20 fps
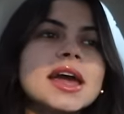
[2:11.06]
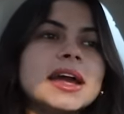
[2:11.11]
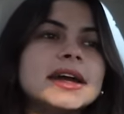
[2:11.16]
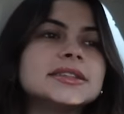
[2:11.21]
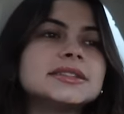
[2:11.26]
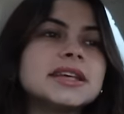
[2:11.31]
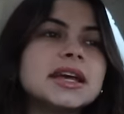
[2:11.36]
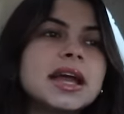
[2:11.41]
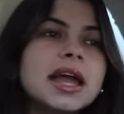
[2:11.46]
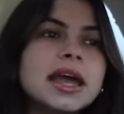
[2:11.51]

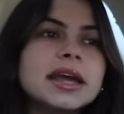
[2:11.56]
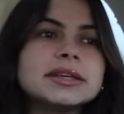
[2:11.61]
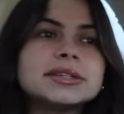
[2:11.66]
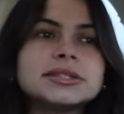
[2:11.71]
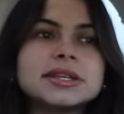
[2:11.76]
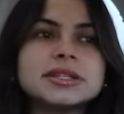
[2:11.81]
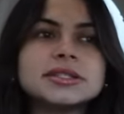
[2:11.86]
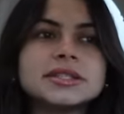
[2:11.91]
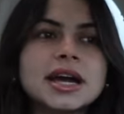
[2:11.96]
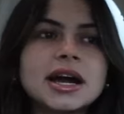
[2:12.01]
It's like a
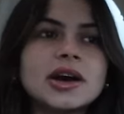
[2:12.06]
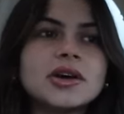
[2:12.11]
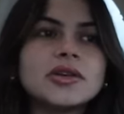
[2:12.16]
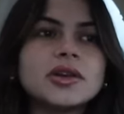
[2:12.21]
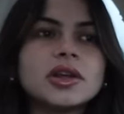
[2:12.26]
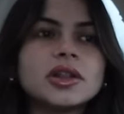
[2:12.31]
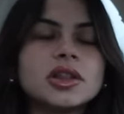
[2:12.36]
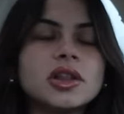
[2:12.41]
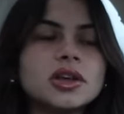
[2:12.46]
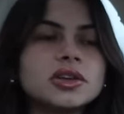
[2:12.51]

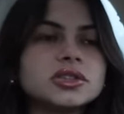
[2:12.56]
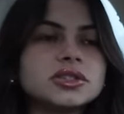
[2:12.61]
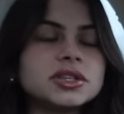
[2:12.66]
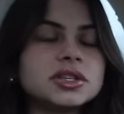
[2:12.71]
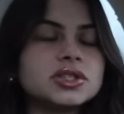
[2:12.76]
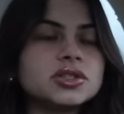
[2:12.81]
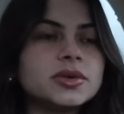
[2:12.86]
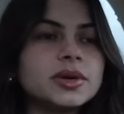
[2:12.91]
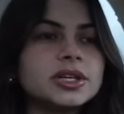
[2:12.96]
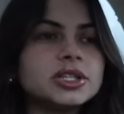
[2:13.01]
sit-down lunch
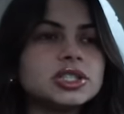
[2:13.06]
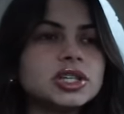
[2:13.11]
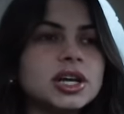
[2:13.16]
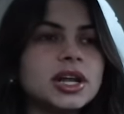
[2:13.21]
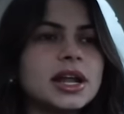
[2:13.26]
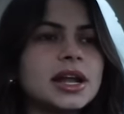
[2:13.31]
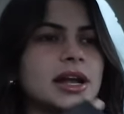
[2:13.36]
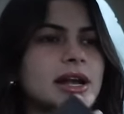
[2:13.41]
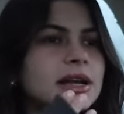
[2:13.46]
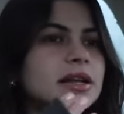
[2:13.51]

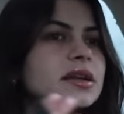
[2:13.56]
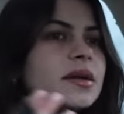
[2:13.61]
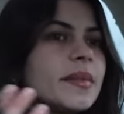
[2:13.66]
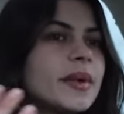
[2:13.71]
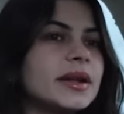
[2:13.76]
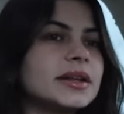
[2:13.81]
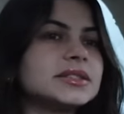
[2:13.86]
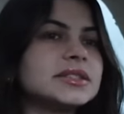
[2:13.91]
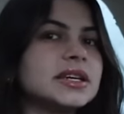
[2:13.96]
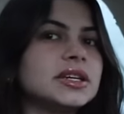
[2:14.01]
situation and a
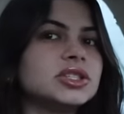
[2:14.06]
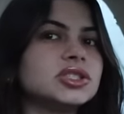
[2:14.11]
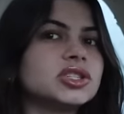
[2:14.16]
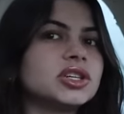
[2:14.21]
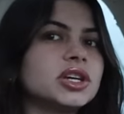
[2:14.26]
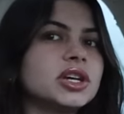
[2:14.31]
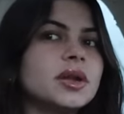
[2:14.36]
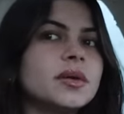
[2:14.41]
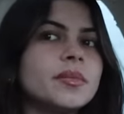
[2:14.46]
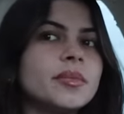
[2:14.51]

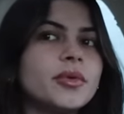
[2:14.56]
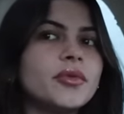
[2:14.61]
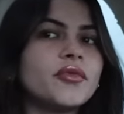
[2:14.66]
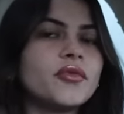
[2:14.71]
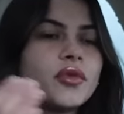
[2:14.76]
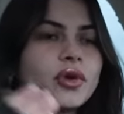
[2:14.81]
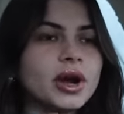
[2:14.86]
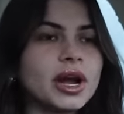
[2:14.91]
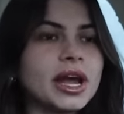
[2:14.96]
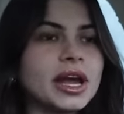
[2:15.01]
meditation
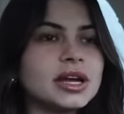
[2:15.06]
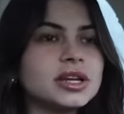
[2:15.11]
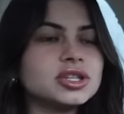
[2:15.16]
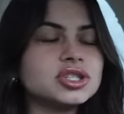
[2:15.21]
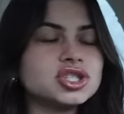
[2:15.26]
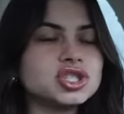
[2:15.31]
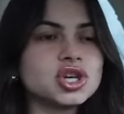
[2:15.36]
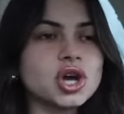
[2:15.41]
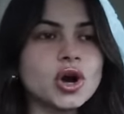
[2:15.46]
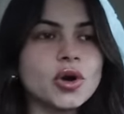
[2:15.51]
beforehand,
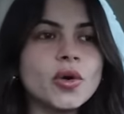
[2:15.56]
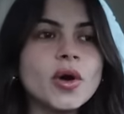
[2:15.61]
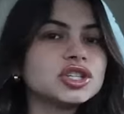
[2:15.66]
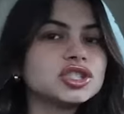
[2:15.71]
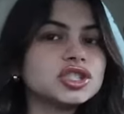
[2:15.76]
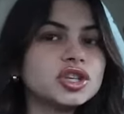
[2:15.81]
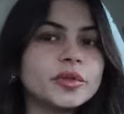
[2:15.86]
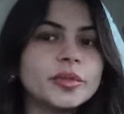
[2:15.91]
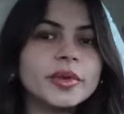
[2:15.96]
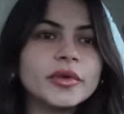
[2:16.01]
so
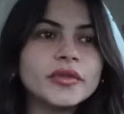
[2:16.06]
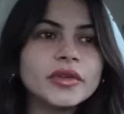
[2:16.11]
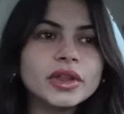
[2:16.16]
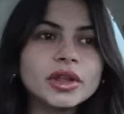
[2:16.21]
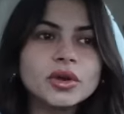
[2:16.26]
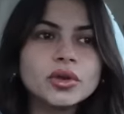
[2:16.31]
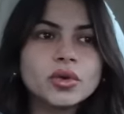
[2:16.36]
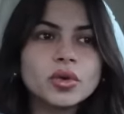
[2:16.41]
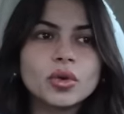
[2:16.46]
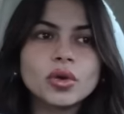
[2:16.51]
should be
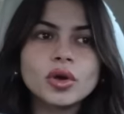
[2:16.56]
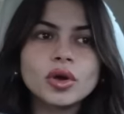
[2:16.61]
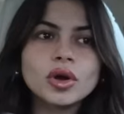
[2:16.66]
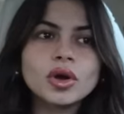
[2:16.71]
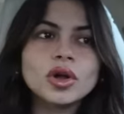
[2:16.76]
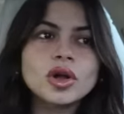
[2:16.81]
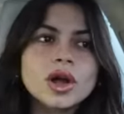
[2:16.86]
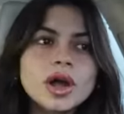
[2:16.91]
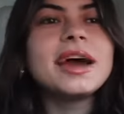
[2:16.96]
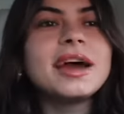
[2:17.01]
really
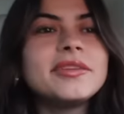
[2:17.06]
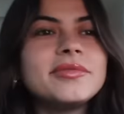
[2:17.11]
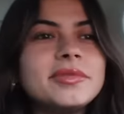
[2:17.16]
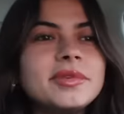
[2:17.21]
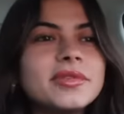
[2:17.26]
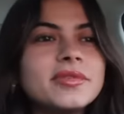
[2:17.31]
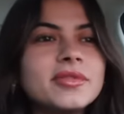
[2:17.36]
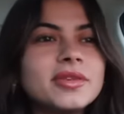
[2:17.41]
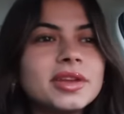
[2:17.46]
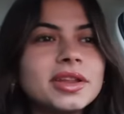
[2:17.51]
cool. I've
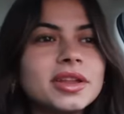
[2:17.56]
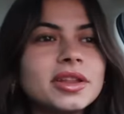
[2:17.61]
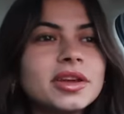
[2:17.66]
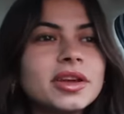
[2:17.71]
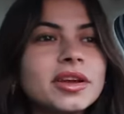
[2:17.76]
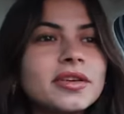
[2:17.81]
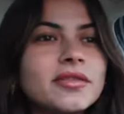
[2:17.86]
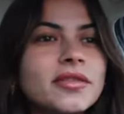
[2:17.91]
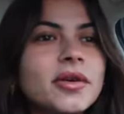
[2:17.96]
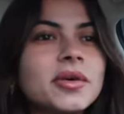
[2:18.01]
been really
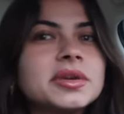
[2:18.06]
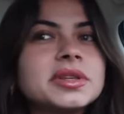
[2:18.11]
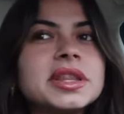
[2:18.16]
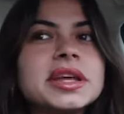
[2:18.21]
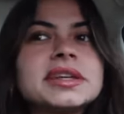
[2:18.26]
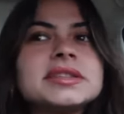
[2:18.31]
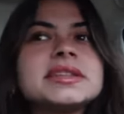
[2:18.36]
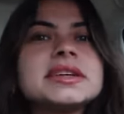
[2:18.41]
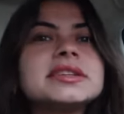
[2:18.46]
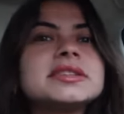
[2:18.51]
looking forward to
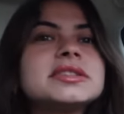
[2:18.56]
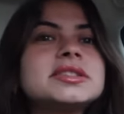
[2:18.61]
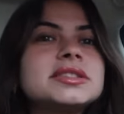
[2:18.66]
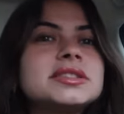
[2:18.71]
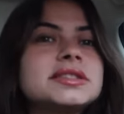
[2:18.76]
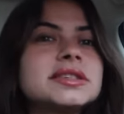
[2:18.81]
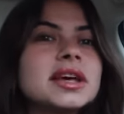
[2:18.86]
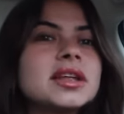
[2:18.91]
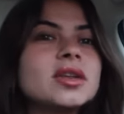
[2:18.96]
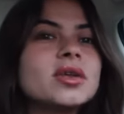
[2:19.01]
this. It's to
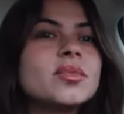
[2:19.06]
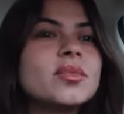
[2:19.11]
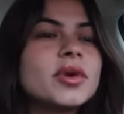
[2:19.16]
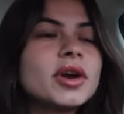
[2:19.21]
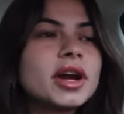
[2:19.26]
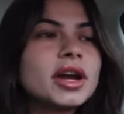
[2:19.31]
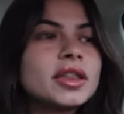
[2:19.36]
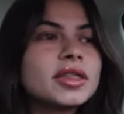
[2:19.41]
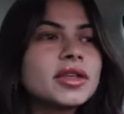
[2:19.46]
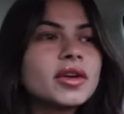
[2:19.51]

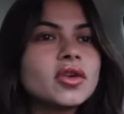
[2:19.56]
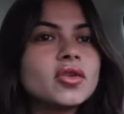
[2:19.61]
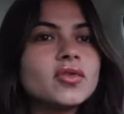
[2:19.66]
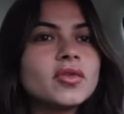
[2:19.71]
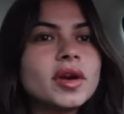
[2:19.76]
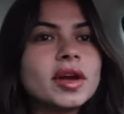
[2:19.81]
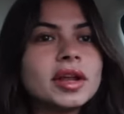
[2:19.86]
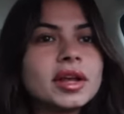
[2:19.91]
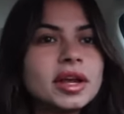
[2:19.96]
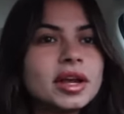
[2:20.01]
celebrate their
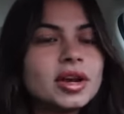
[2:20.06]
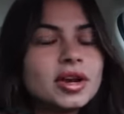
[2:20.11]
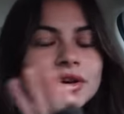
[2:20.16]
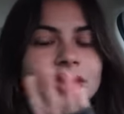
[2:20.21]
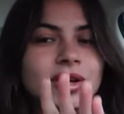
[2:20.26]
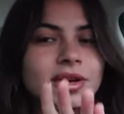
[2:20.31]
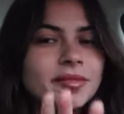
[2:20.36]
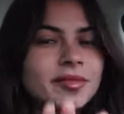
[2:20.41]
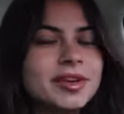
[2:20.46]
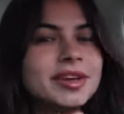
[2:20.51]
Radiant
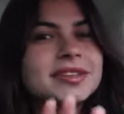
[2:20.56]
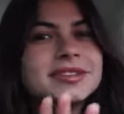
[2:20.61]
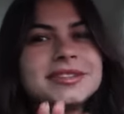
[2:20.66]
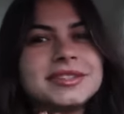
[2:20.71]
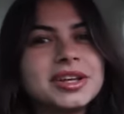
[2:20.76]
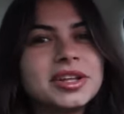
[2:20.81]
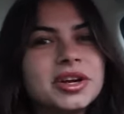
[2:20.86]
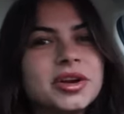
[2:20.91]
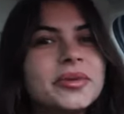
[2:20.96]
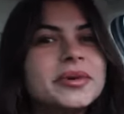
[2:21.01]
Creamy
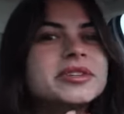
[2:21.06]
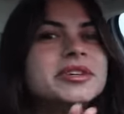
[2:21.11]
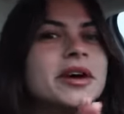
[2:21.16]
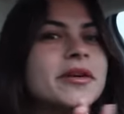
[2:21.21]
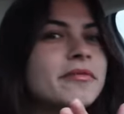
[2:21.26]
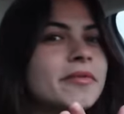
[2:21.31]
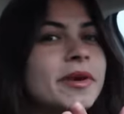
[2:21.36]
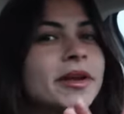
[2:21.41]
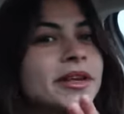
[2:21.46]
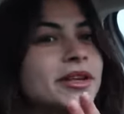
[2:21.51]
Concealer, which
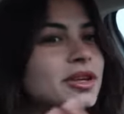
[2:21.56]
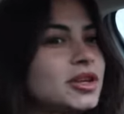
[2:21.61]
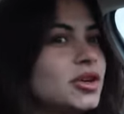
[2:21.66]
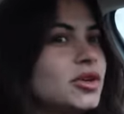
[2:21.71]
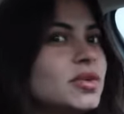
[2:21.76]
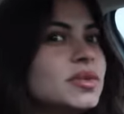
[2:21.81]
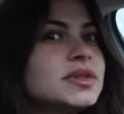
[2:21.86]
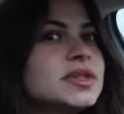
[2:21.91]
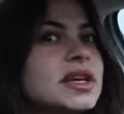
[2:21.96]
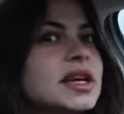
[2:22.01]
I've been
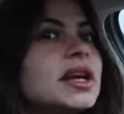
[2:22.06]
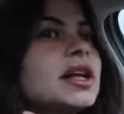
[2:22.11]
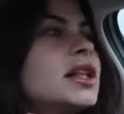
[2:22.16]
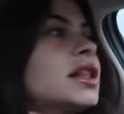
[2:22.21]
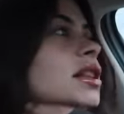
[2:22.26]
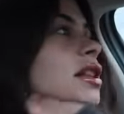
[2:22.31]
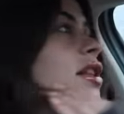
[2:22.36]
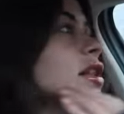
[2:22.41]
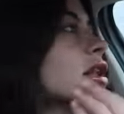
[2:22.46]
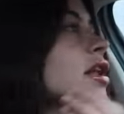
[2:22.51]
using
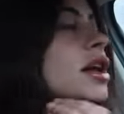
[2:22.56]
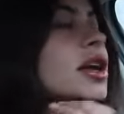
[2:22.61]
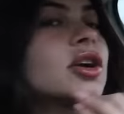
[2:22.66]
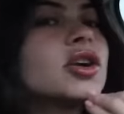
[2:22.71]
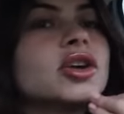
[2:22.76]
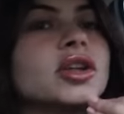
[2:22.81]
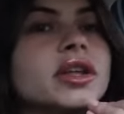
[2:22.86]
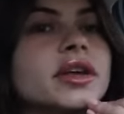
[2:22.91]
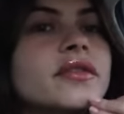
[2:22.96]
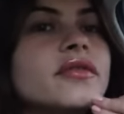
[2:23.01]

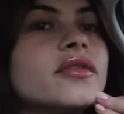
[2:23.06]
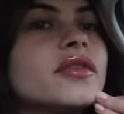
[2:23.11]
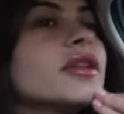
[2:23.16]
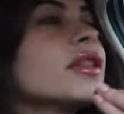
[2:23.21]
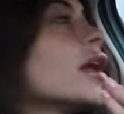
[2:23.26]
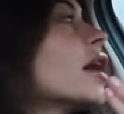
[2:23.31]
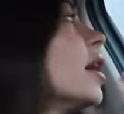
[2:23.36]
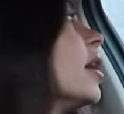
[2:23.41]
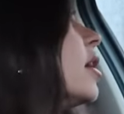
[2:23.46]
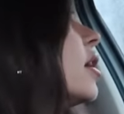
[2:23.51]
literally for
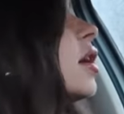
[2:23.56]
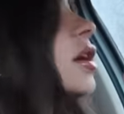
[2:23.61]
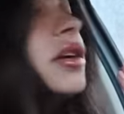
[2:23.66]
like